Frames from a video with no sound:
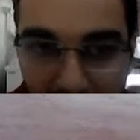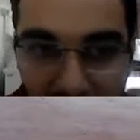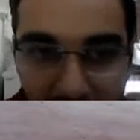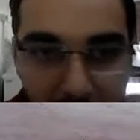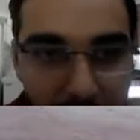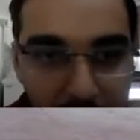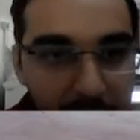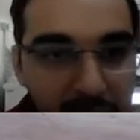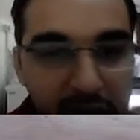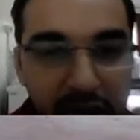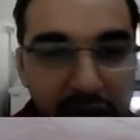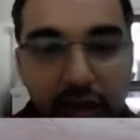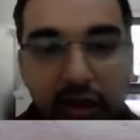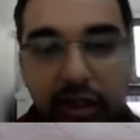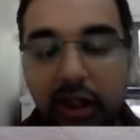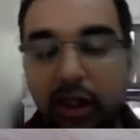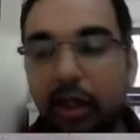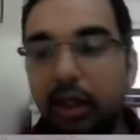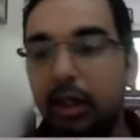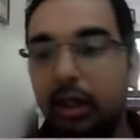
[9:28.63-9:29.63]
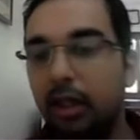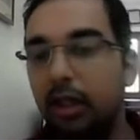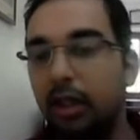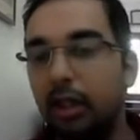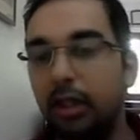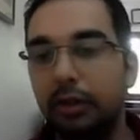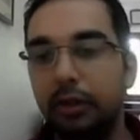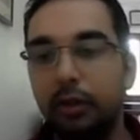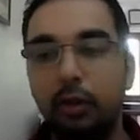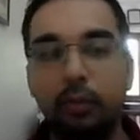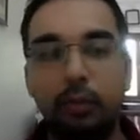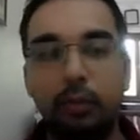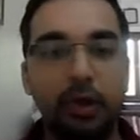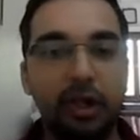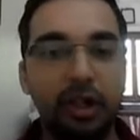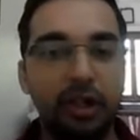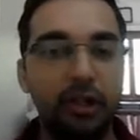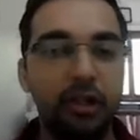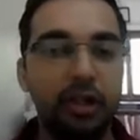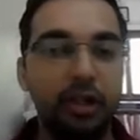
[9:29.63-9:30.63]
mechanism. So this is the
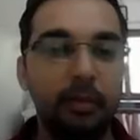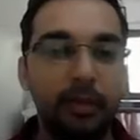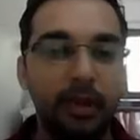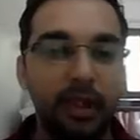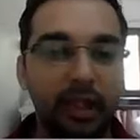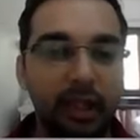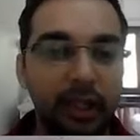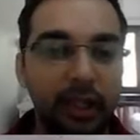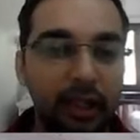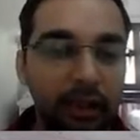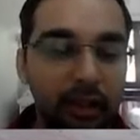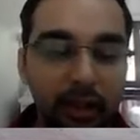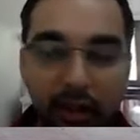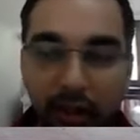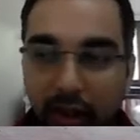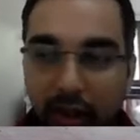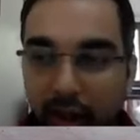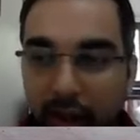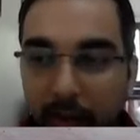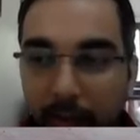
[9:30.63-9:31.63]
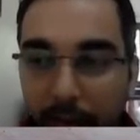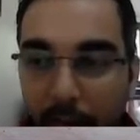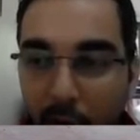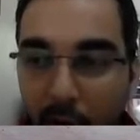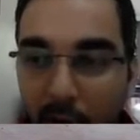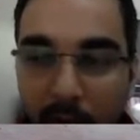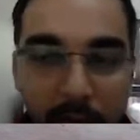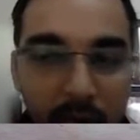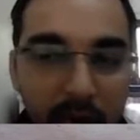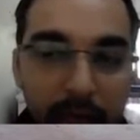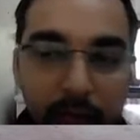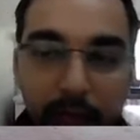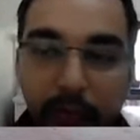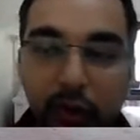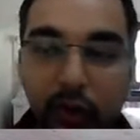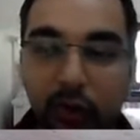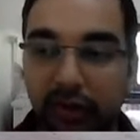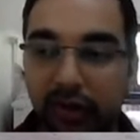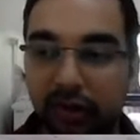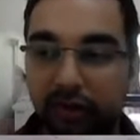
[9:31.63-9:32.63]
potassium ion problem,
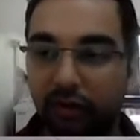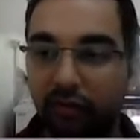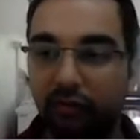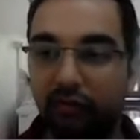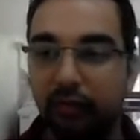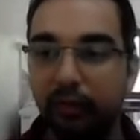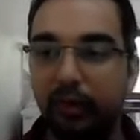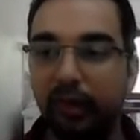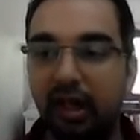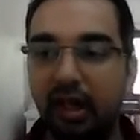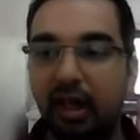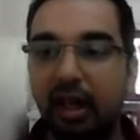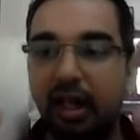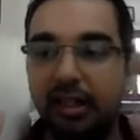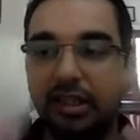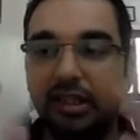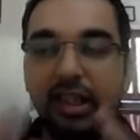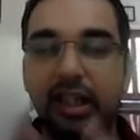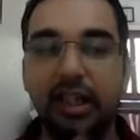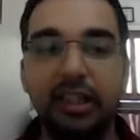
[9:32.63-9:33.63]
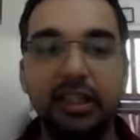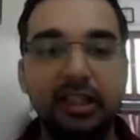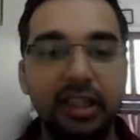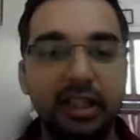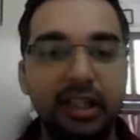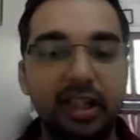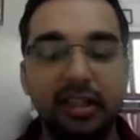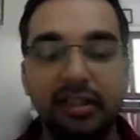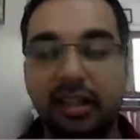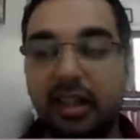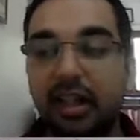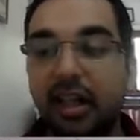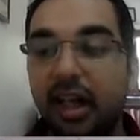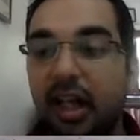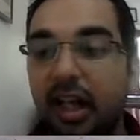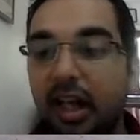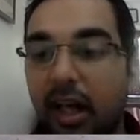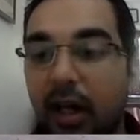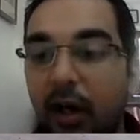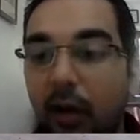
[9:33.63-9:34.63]
because it's of large size. It doesn't
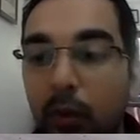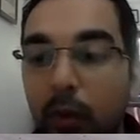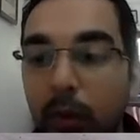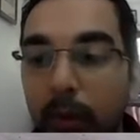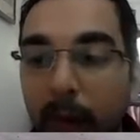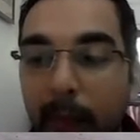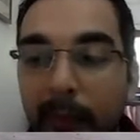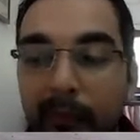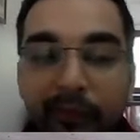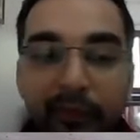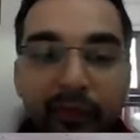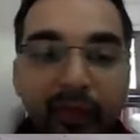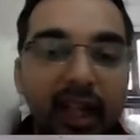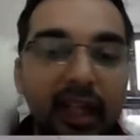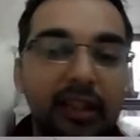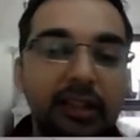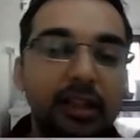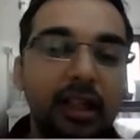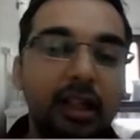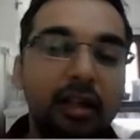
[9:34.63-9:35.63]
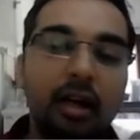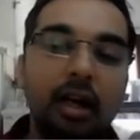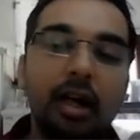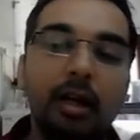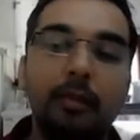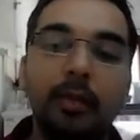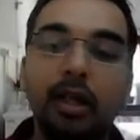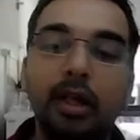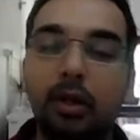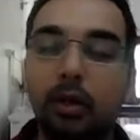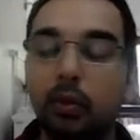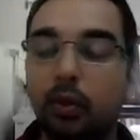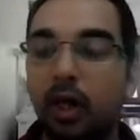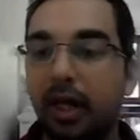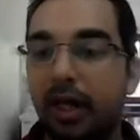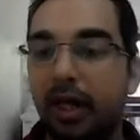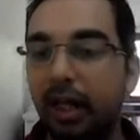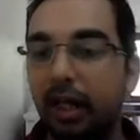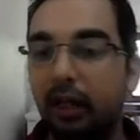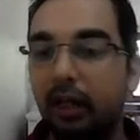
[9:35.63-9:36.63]
allow the carbon to
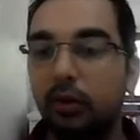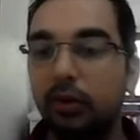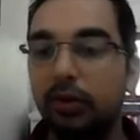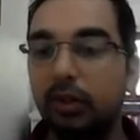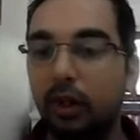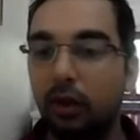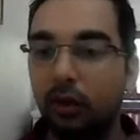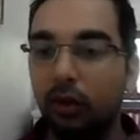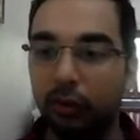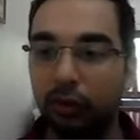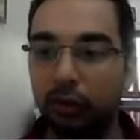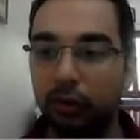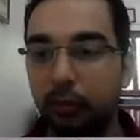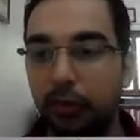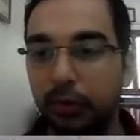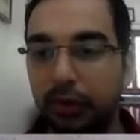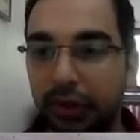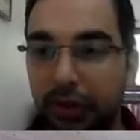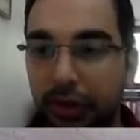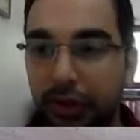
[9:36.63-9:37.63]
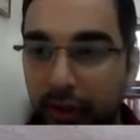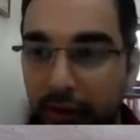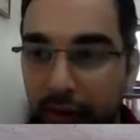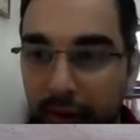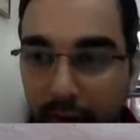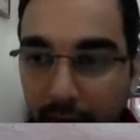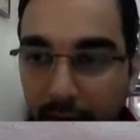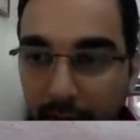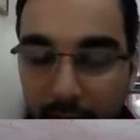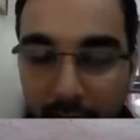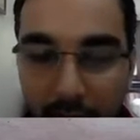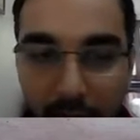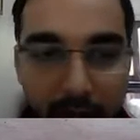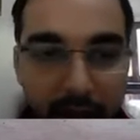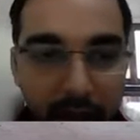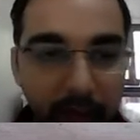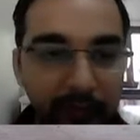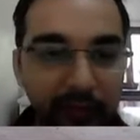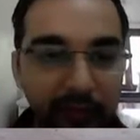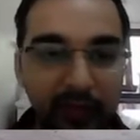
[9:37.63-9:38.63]
attack on the ortho position.
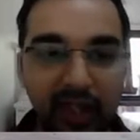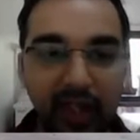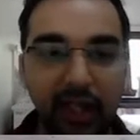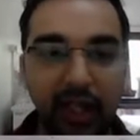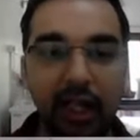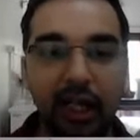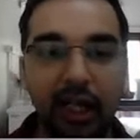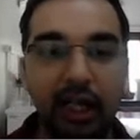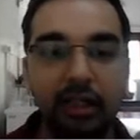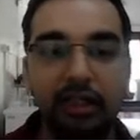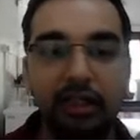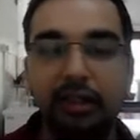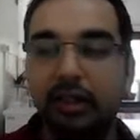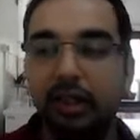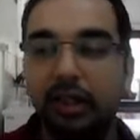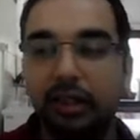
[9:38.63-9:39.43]
Okay, and